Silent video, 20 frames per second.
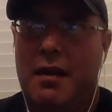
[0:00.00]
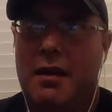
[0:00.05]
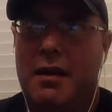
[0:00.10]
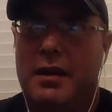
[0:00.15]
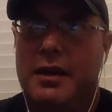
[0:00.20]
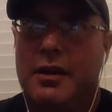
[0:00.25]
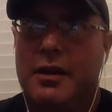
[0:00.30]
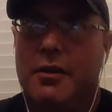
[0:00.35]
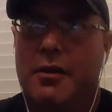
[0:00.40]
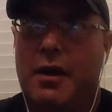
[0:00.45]

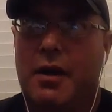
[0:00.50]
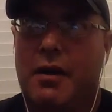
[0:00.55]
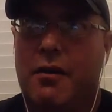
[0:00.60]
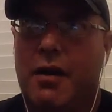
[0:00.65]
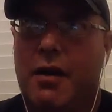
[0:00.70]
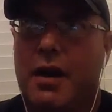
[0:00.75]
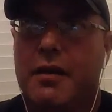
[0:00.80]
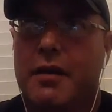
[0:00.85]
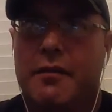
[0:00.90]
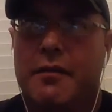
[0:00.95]
you know, a
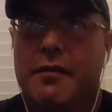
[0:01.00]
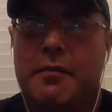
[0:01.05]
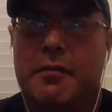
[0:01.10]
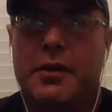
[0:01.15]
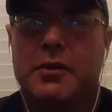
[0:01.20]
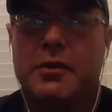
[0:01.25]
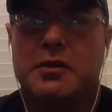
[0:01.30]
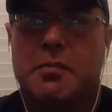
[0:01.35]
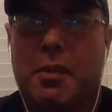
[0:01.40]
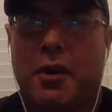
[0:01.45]
lot of
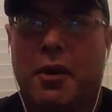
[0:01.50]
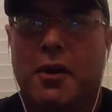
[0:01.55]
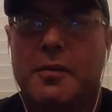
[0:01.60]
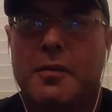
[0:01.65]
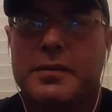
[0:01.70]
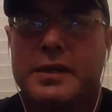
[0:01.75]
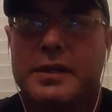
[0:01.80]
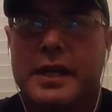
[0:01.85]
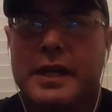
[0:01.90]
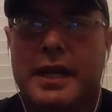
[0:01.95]
those
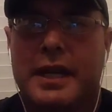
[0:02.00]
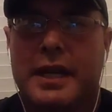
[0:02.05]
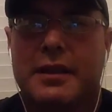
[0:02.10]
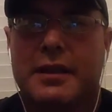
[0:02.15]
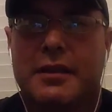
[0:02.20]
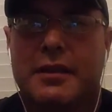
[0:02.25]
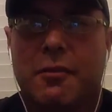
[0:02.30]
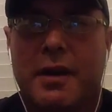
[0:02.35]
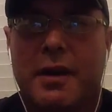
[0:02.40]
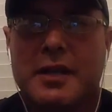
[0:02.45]
berms, they get
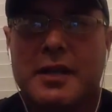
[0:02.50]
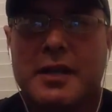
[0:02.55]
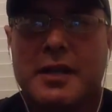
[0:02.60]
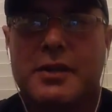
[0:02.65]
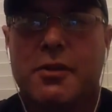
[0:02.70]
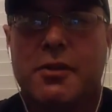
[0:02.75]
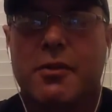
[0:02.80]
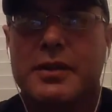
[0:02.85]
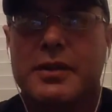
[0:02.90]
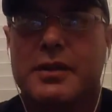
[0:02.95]
the
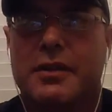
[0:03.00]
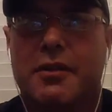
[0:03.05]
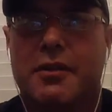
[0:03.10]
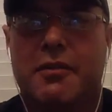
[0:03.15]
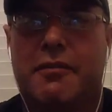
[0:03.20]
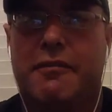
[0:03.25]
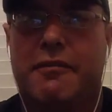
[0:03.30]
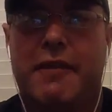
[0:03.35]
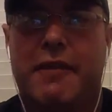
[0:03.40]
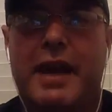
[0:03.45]
respiratories, they're
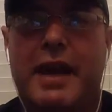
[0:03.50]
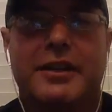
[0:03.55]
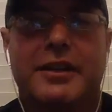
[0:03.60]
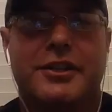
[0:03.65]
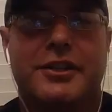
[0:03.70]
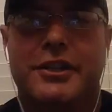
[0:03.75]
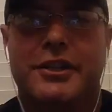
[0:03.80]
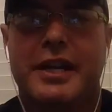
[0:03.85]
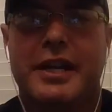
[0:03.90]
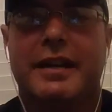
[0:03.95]
fat as
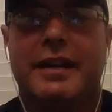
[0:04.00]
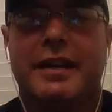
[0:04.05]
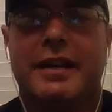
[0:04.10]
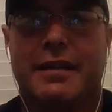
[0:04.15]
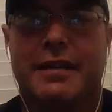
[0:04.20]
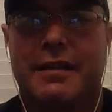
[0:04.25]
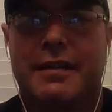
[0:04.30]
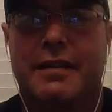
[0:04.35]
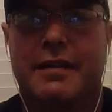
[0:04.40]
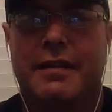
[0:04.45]
shit.
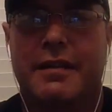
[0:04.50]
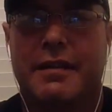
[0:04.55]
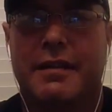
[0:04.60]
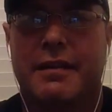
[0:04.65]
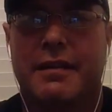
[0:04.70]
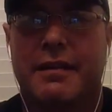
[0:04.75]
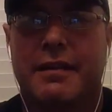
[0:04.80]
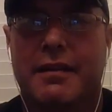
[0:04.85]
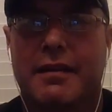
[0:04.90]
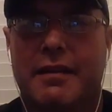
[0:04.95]

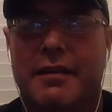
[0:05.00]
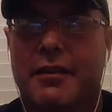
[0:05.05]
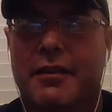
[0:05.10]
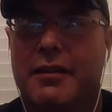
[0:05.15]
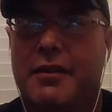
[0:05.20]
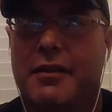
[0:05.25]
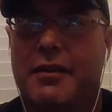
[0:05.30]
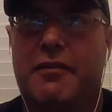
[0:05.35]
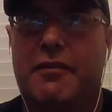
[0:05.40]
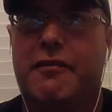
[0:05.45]

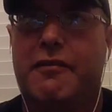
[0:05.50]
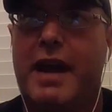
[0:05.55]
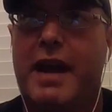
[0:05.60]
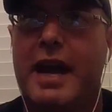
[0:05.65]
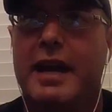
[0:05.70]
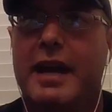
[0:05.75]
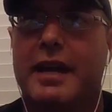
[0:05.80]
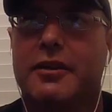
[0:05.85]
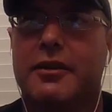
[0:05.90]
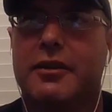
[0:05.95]
They're
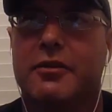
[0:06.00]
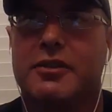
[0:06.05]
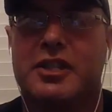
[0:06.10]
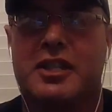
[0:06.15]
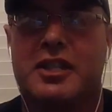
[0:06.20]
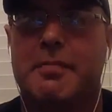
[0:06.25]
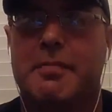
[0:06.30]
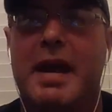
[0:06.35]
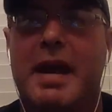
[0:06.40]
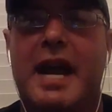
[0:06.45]
fat and they're
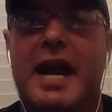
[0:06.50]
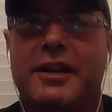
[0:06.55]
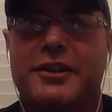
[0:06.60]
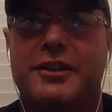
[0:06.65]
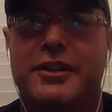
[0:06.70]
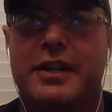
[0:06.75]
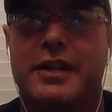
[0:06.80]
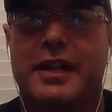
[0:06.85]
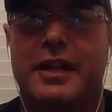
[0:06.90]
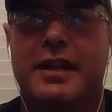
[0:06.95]

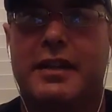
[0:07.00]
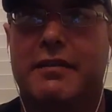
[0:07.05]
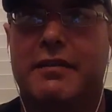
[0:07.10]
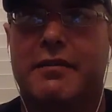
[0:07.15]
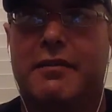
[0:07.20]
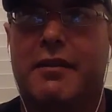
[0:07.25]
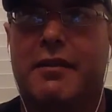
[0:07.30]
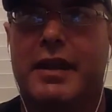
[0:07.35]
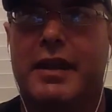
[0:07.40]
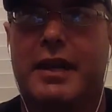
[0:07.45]
smashed
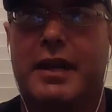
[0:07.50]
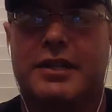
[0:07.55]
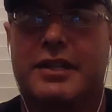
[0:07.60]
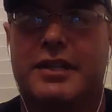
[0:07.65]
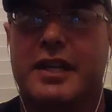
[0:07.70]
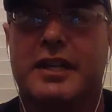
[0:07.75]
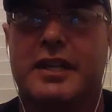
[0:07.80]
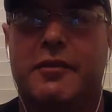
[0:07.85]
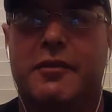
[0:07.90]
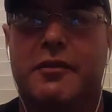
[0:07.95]
in like a
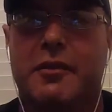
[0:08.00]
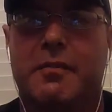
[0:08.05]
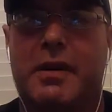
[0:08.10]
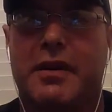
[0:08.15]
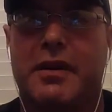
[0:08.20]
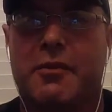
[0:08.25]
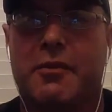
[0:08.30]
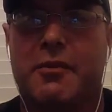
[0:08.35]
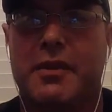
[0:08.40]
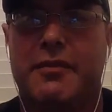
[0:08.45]
6 foot by
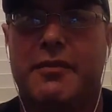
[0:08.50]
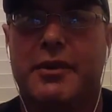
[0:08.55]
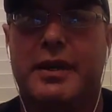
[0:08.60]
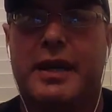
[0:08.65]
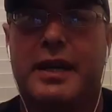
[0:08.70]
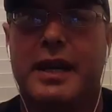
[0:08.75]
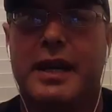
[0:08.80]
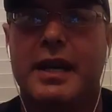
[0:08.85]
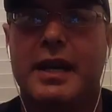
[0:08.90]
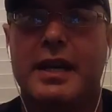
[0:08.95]
3 foot
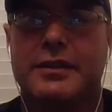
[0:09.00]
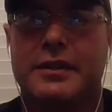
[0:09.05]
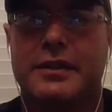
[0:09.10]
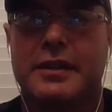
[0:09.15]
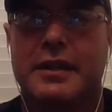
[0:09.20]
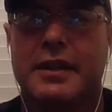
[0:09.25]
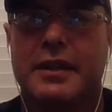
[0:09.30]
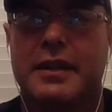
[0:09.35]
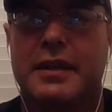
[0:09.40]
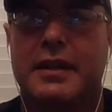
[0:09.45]
cage.
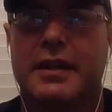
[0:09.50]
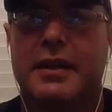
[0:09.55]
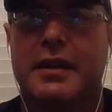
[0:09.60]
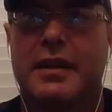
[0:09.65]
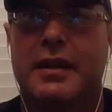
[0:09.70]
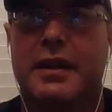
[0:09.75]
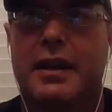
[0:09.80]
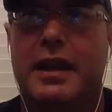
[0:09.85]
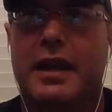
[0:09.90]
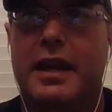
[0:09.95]

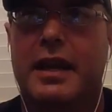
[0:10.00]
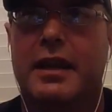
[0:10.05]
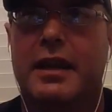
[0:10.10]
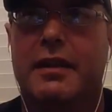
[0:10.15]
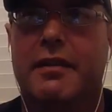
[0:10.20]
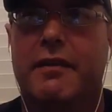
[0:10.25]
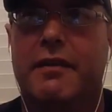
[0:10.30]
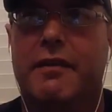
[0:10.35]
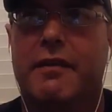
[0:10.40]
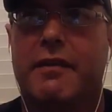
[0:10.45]

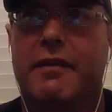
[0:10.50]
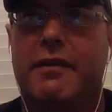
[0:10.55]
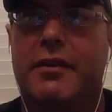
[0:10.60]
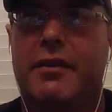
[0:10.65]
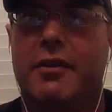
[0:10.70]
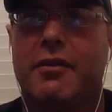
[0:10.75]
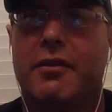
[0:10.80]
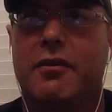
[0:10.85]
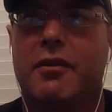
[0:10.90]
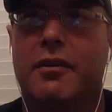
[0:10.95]
And
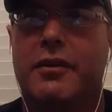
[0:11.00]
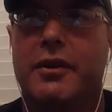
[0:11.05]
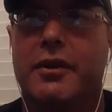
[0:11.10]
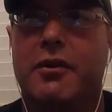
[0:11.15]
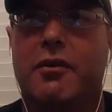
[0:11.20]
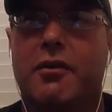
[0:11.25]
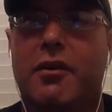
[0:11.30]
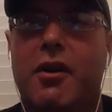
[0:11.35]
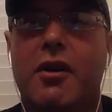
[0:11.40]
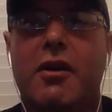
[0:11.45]
their
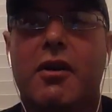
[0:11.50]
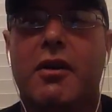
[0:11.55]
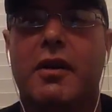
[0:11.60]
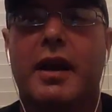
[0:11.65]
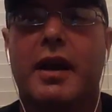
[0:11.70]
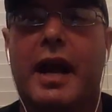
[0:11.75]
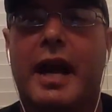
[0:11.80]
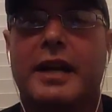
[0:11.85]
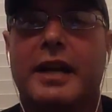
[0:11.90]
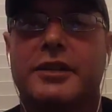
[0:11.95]

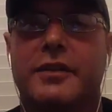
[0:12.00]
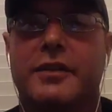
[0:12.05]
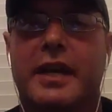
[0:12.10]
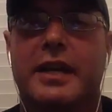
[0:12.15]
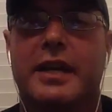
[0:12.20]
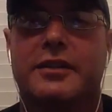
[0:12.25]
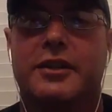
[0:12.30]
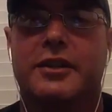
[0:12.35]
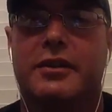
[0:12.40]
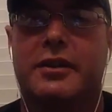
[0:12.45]
lung actually
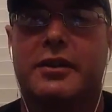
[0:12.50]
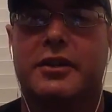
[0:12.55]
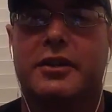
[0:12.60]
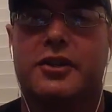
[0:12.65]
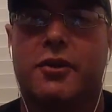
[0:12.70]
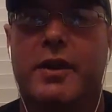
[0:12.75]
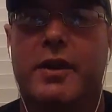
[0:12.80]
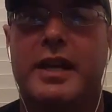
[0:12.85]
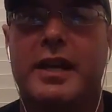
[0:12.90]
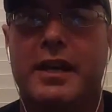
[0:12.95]
has the
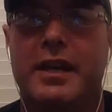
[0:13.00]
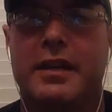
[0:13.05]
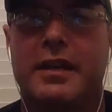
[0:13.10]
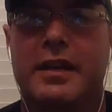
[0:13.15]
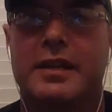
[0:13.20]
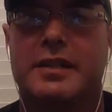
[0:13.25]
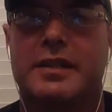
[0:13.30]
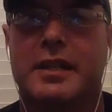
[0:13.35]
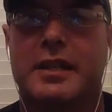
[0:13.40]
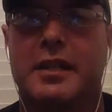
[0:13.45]
trachea
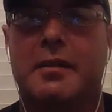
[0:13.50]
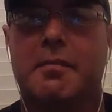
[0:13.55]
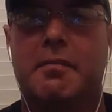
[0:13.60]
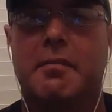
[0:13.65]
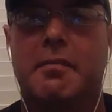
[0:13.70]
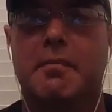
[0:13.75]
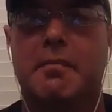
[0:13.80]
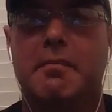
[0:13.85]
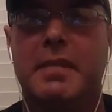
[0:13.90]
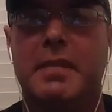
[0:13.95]
is in the
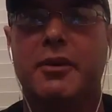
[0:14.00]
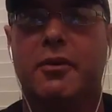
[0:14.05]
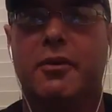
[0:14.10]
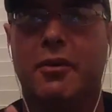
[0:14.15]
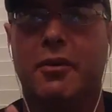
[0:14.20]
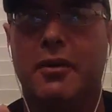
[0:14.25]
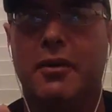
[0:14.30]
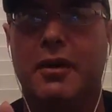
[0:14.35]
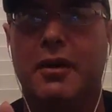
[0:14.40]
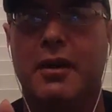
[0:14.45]

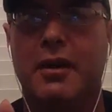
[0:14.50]
middle.